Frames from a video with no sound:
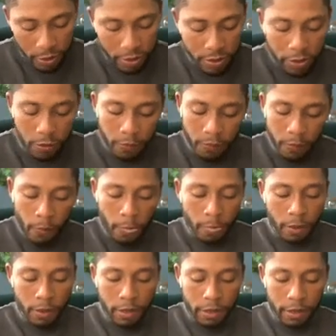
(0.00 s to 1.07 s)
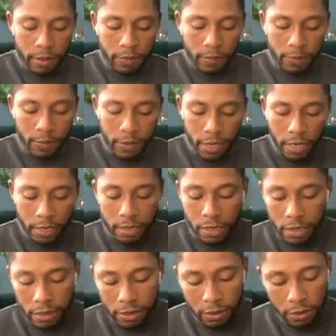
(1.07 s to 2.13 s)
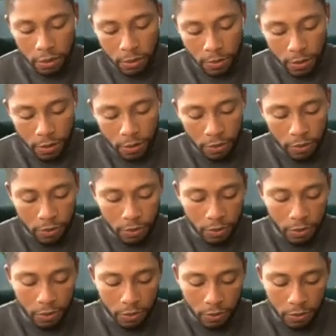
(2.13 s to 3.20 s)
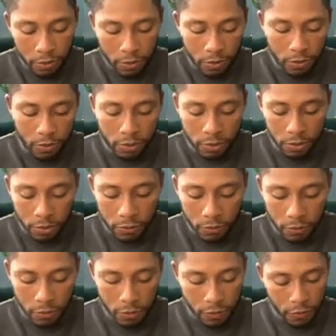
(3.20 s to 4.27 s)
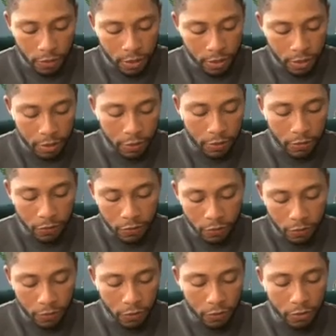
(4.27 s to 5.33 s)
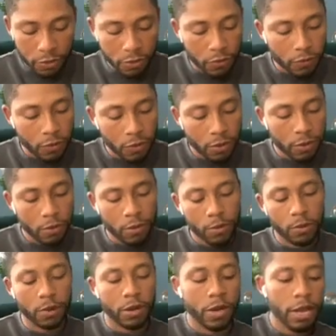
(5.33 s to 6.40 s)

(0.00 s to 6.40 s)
So, I guess I can talk about 2, 4, 5, 2, 4, 1 more.